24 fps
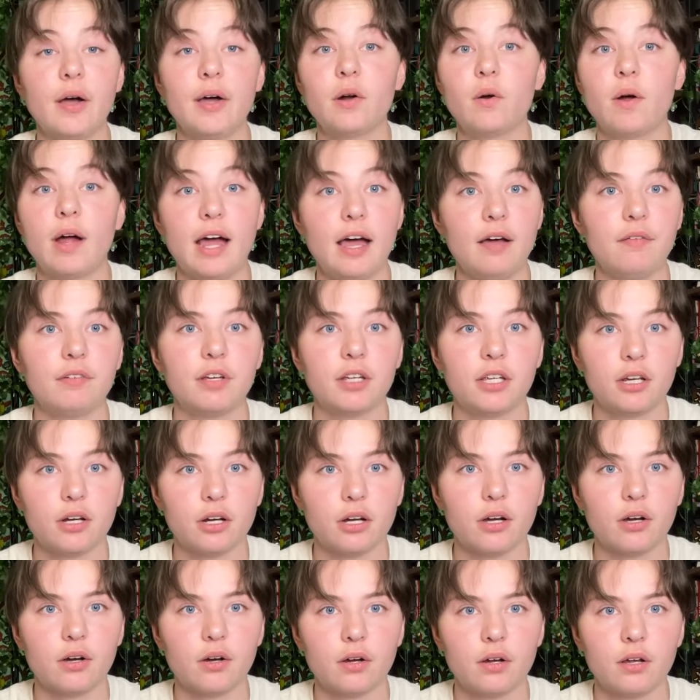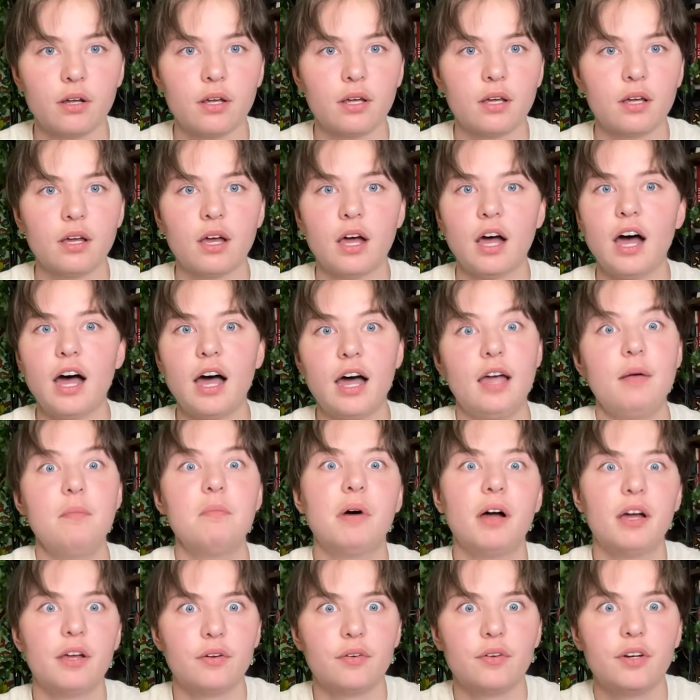I don't have a hero. I'm
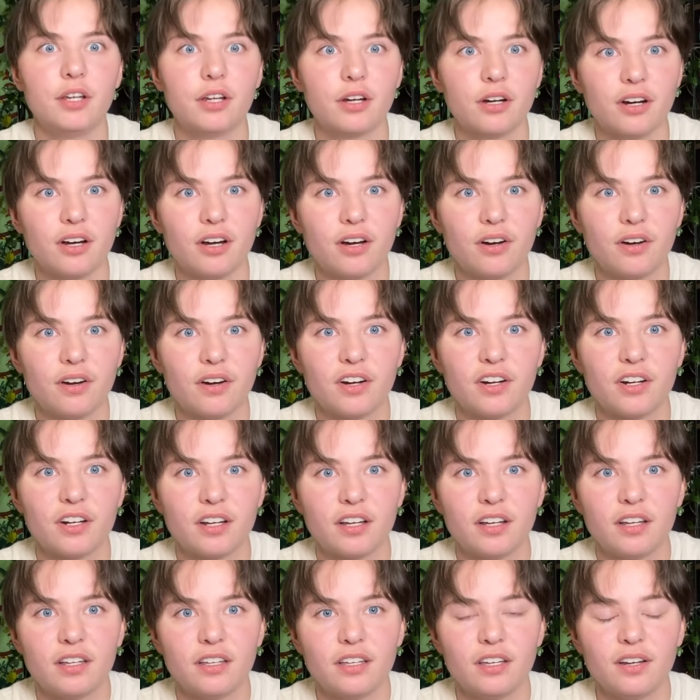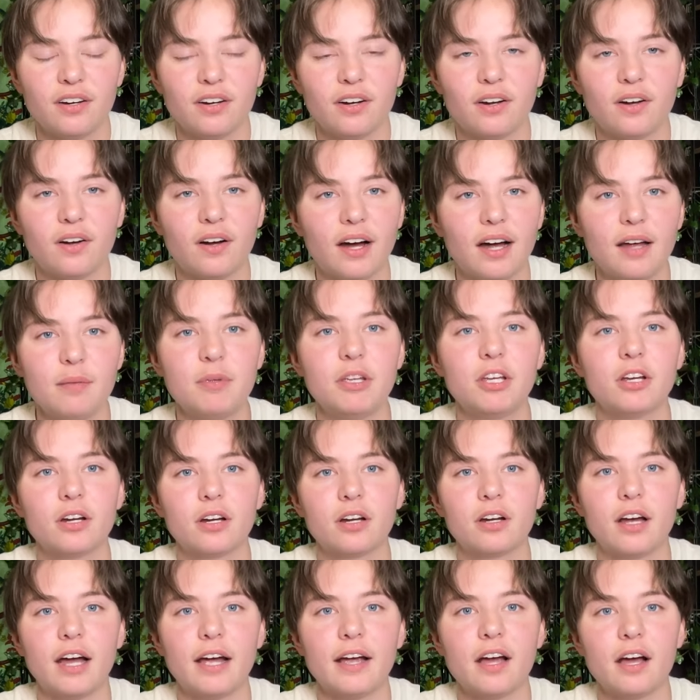my own hero. You know, I'm
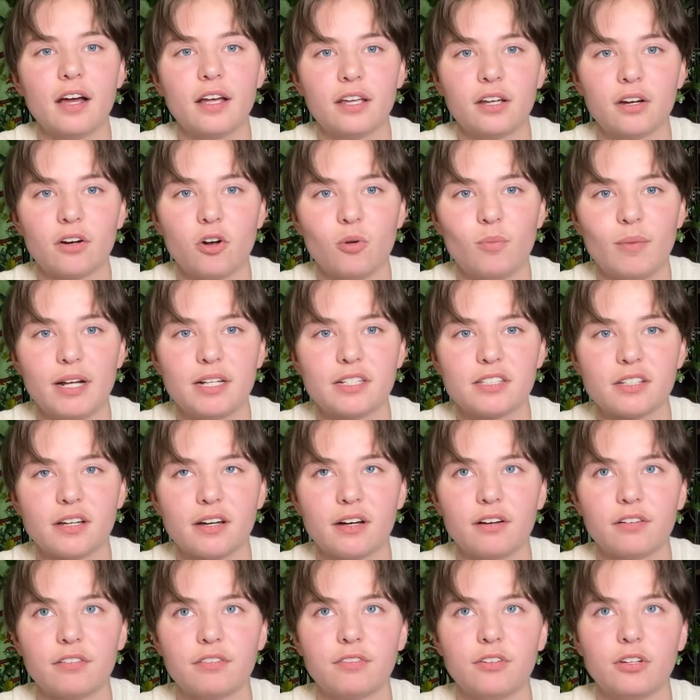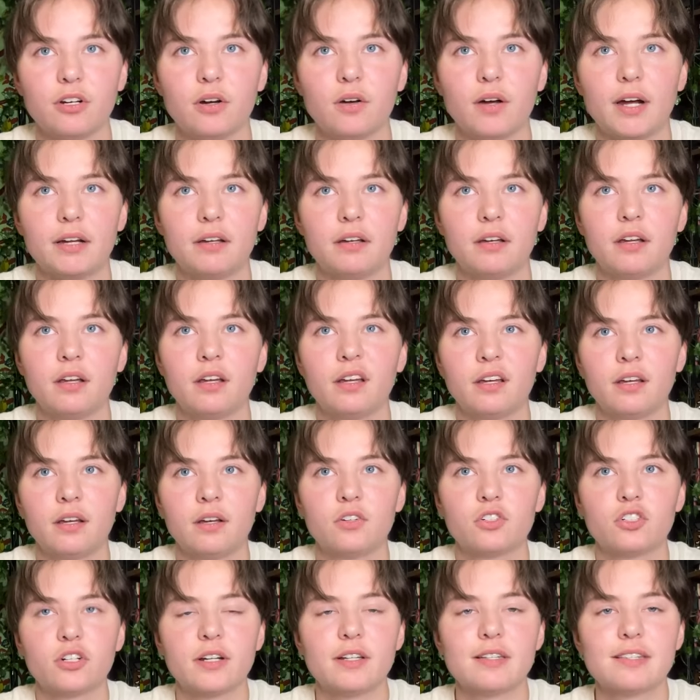here. I got here all myself. You know, I
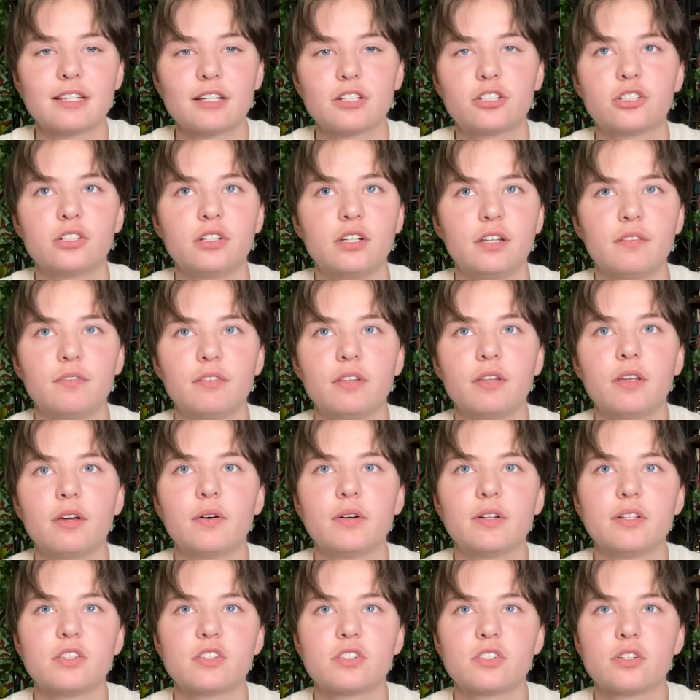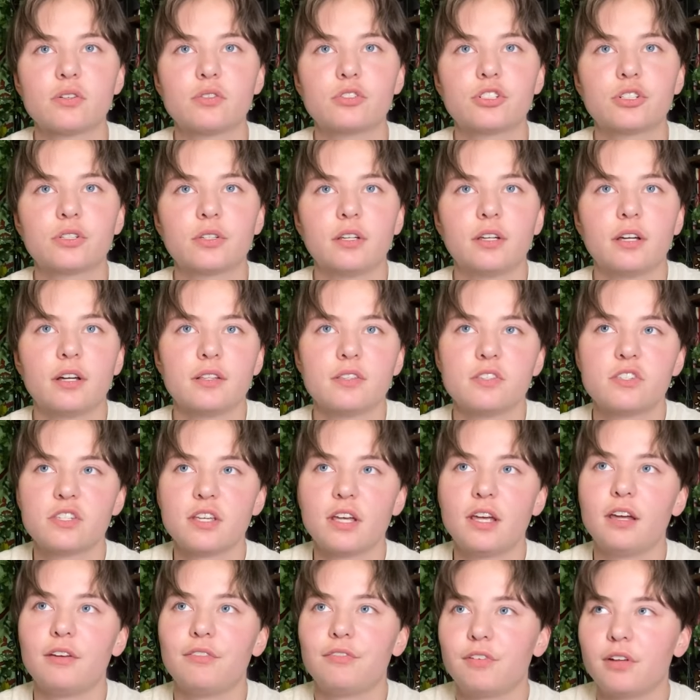transitioned even though it's socially
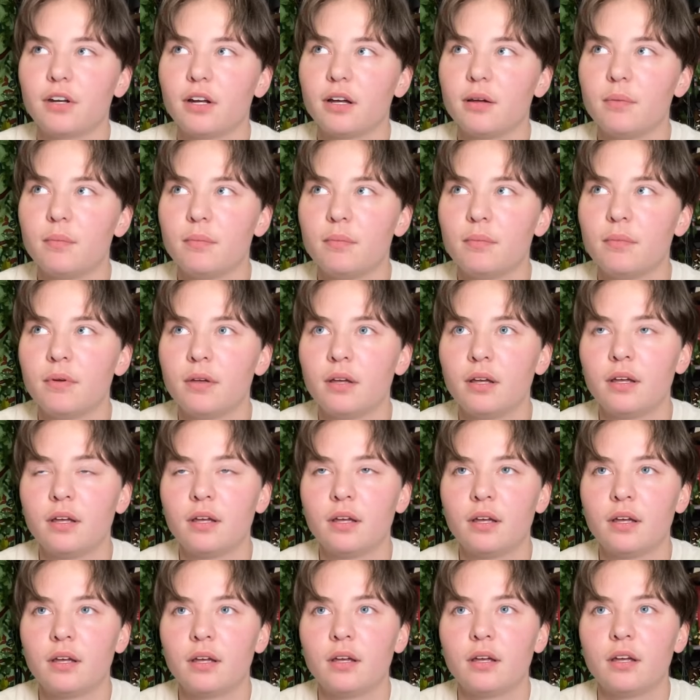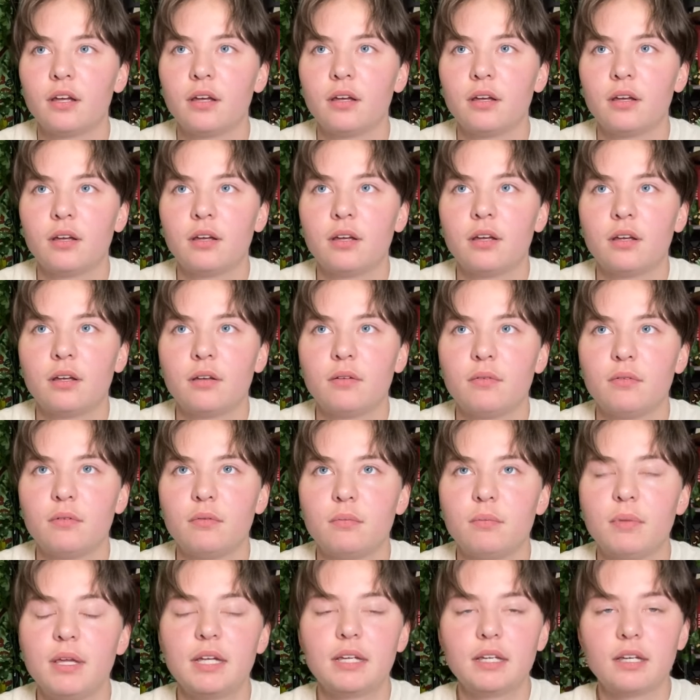unsafe, and I'm
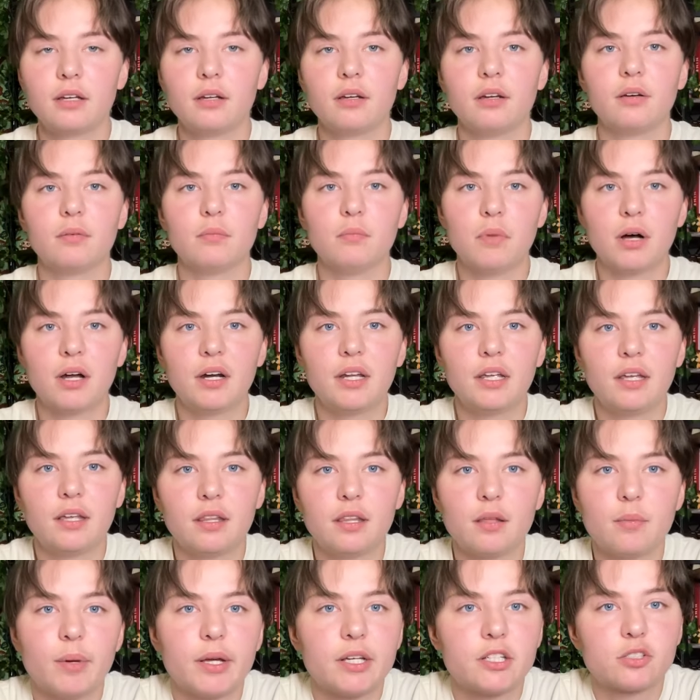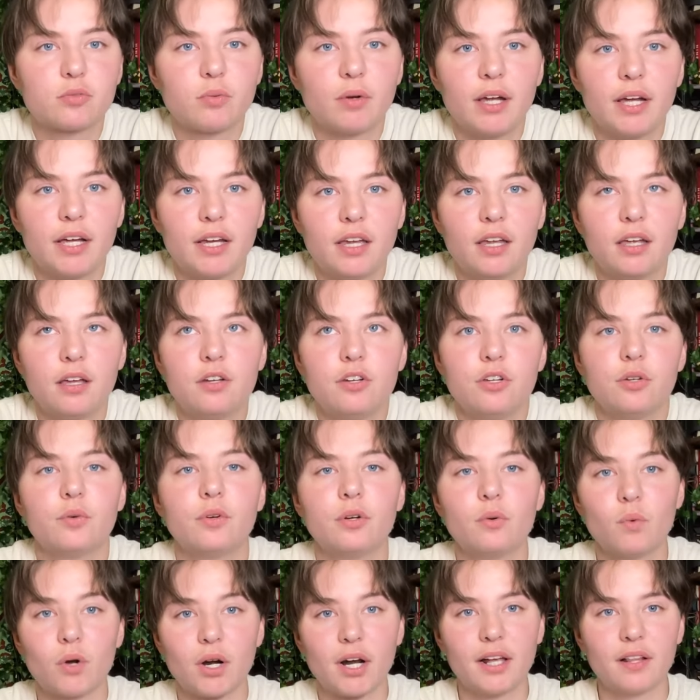making money the best way I can,
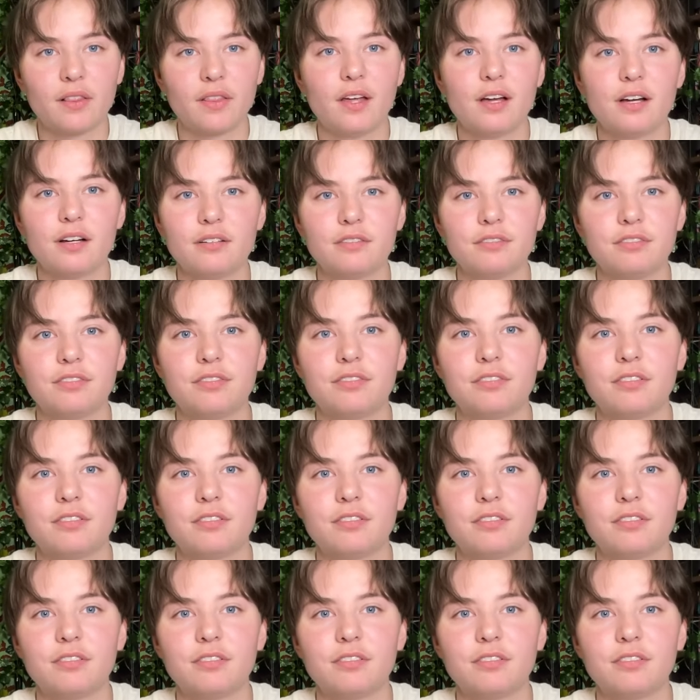doing what I love.